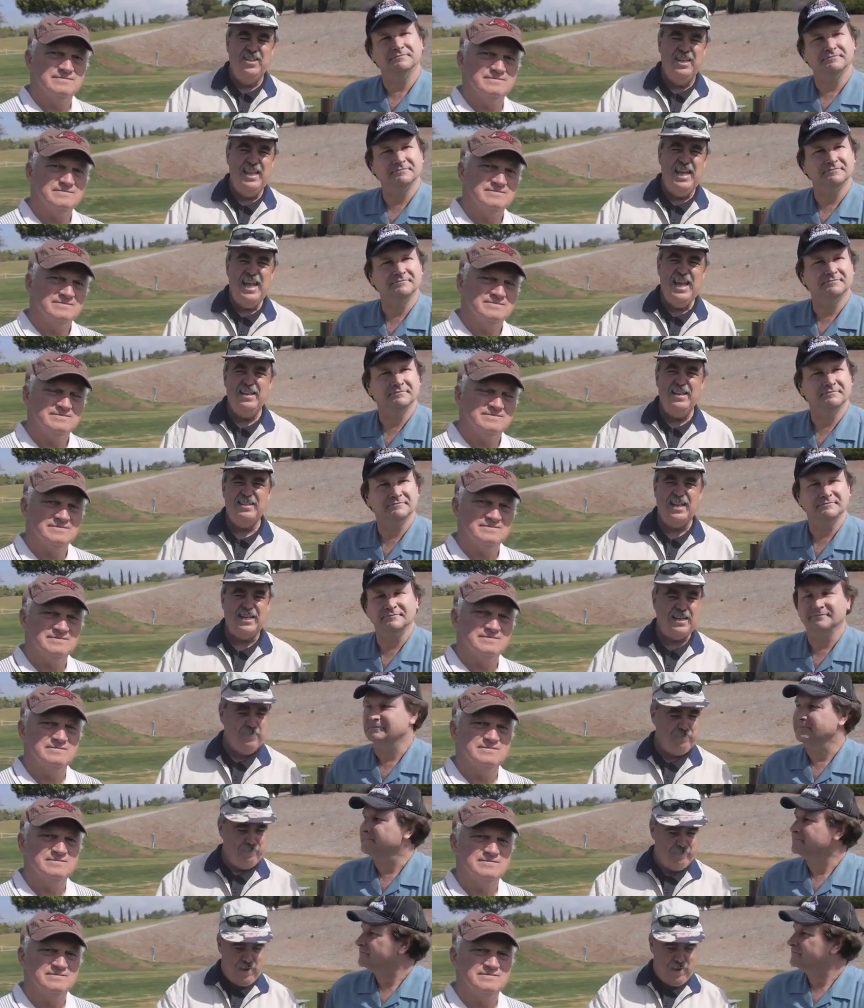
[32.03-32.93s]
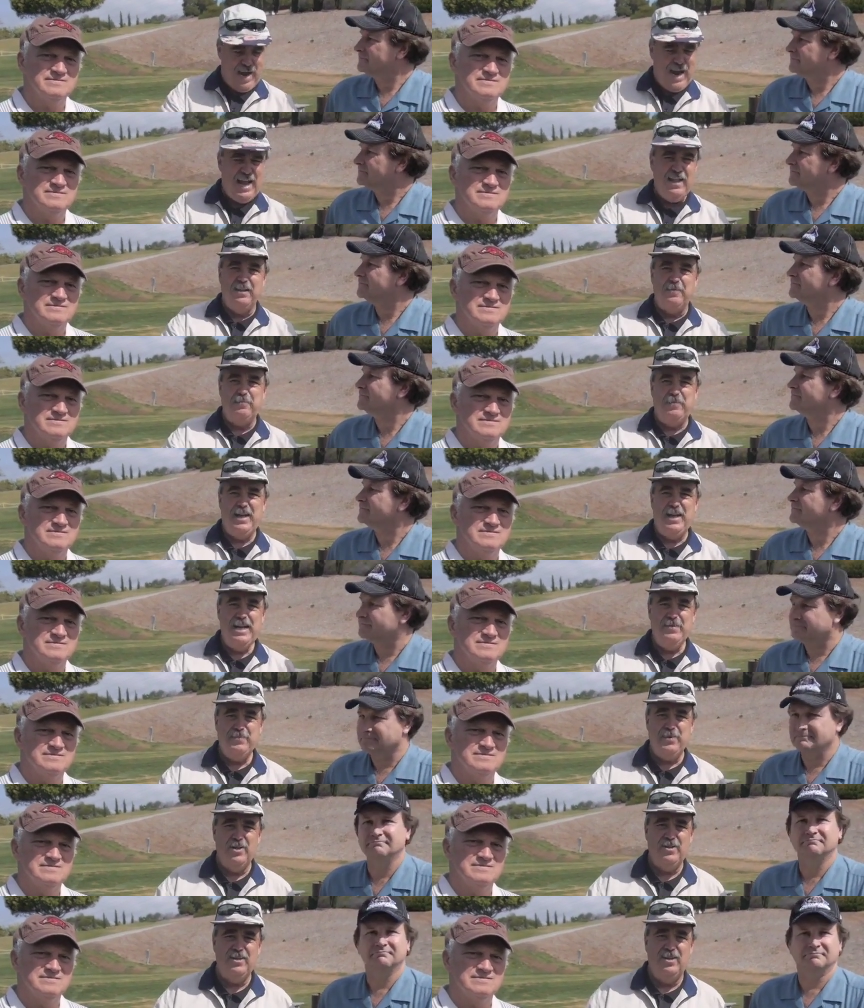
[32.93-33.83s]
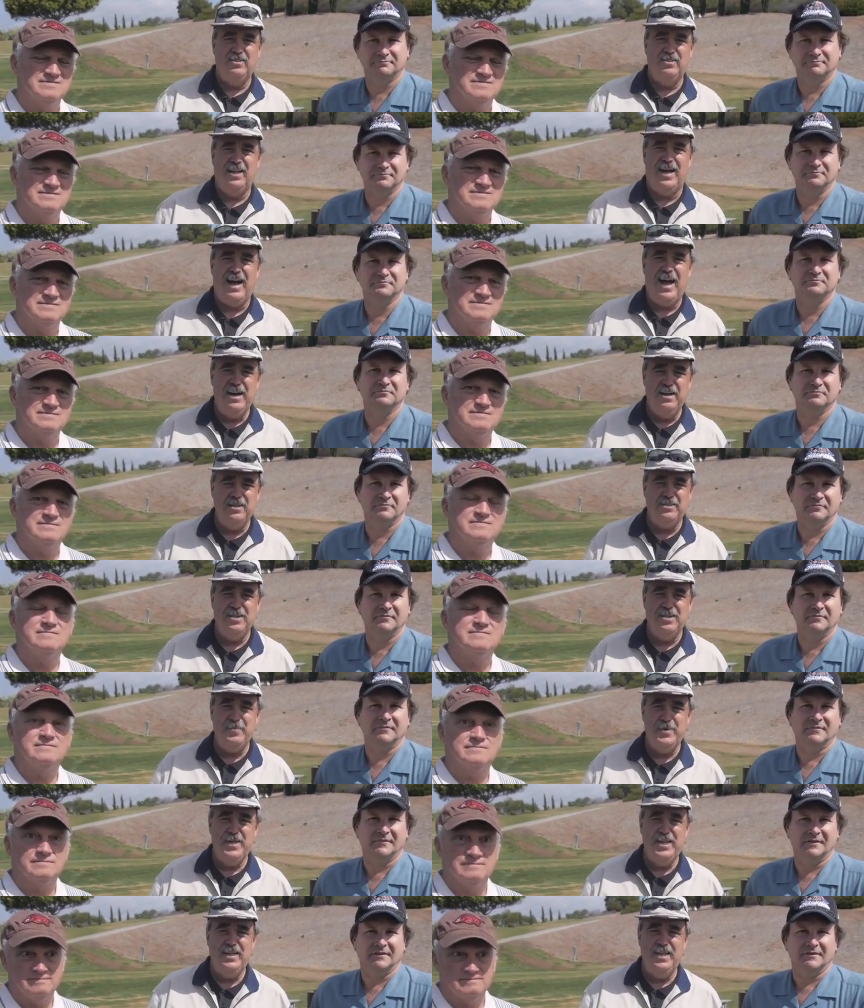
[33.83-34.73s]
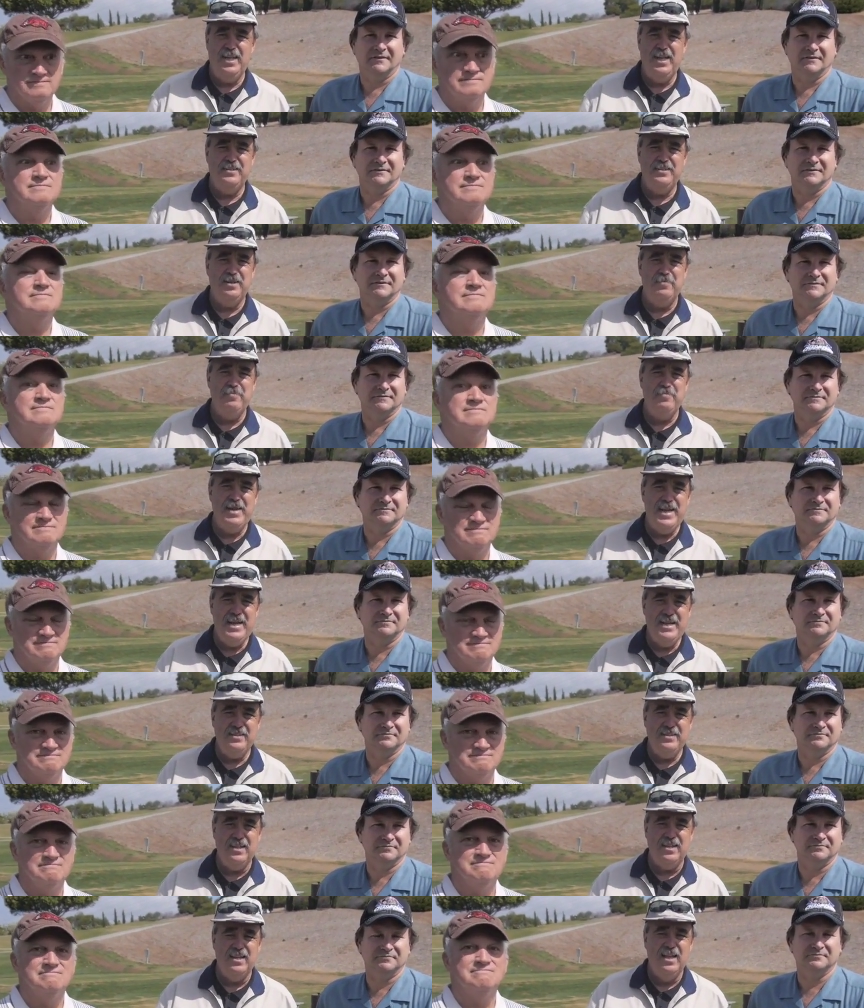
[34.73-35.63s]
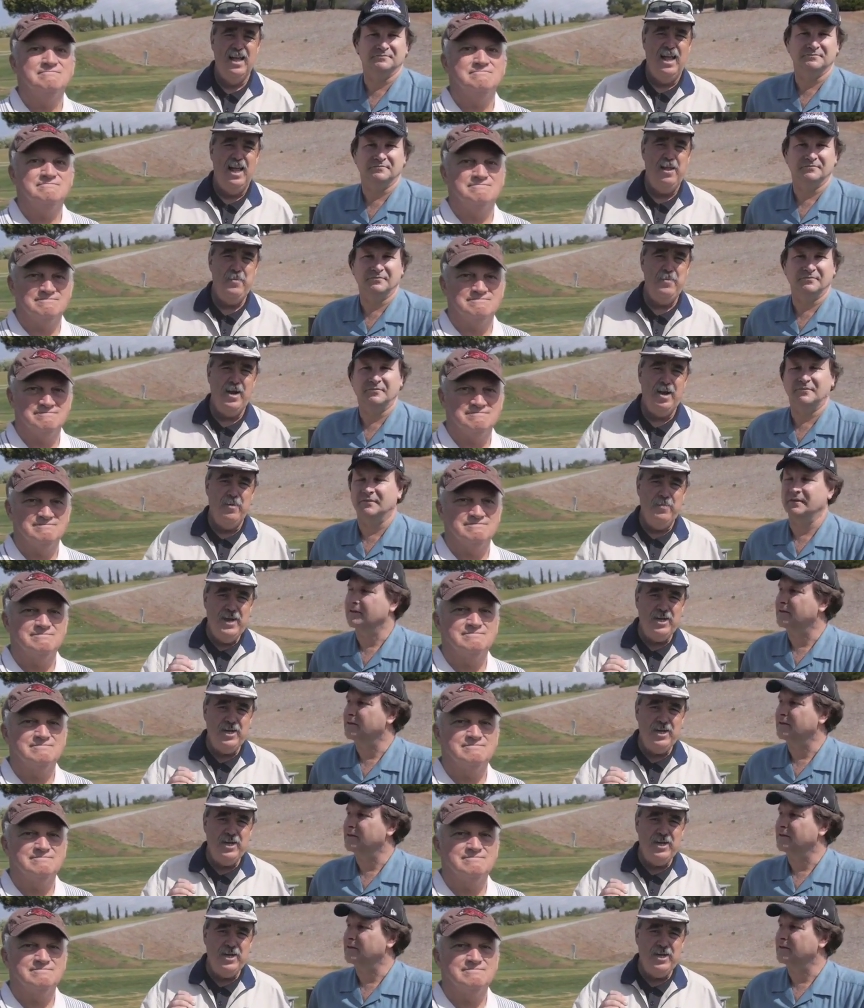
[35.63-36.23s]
Speaker 1: today, it's like a pile of paper to hire somebody today. It's amazing. You better